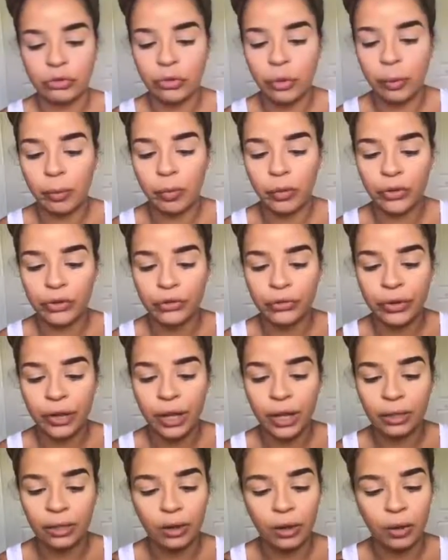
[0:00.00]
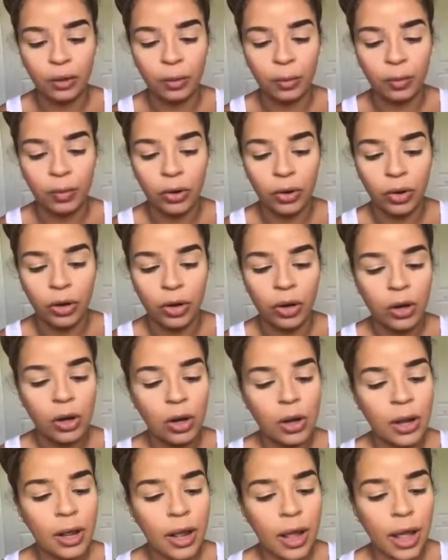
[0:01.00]
from Morphe in the number
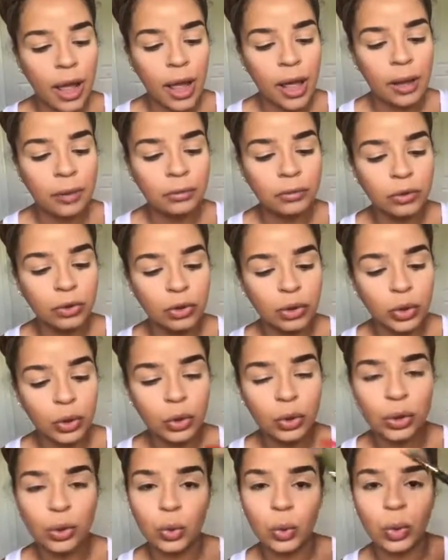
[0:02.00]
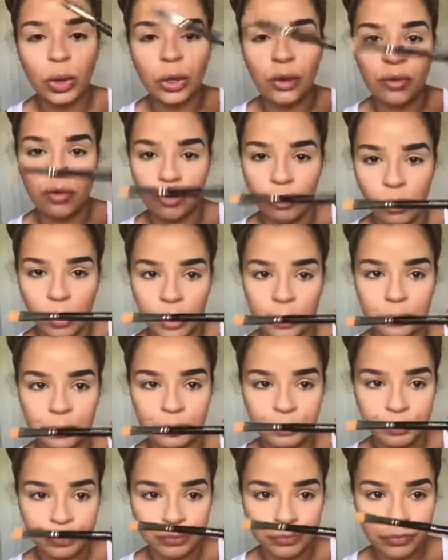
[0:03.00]
M224.
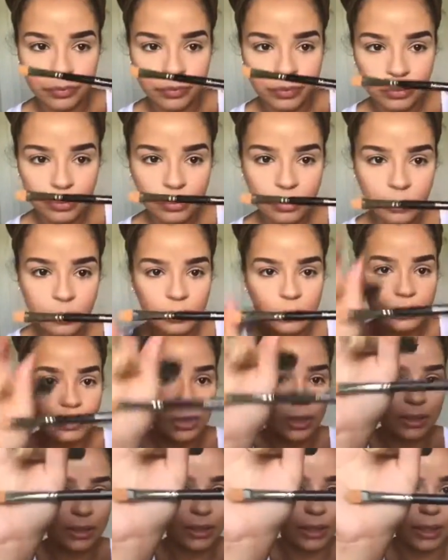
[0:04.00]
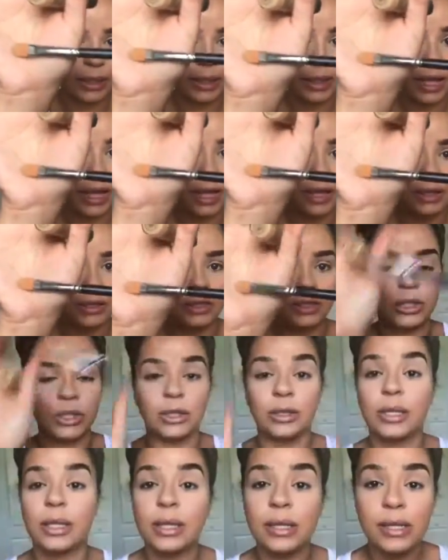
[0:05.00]
It's like that. It's
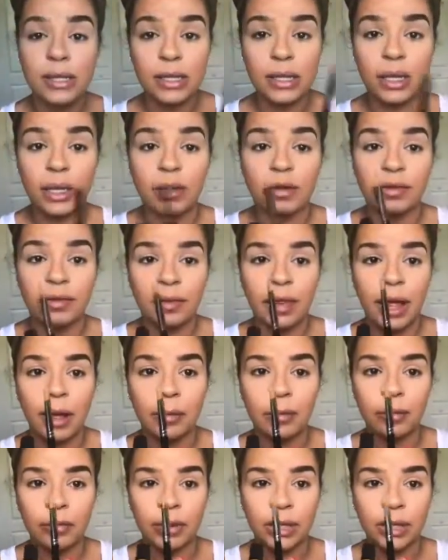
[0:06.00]
just a concealer flat